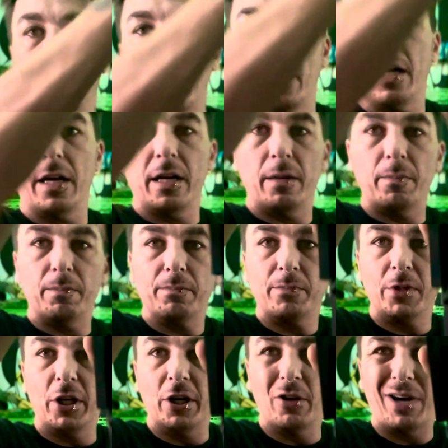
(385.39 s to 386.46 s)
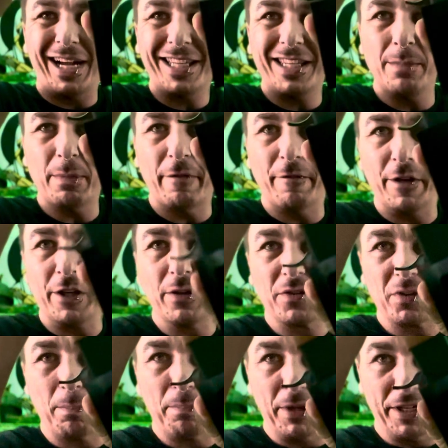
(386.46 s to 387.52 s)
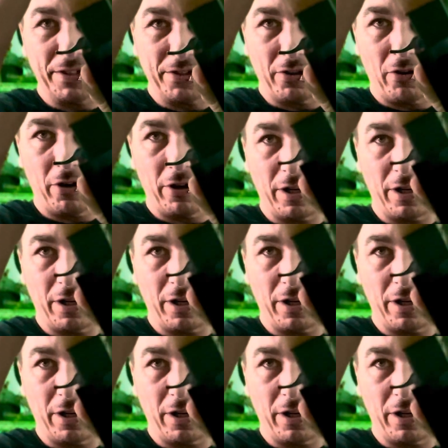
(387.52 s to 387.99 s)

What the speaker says: You know, I keep my videos a bit dark,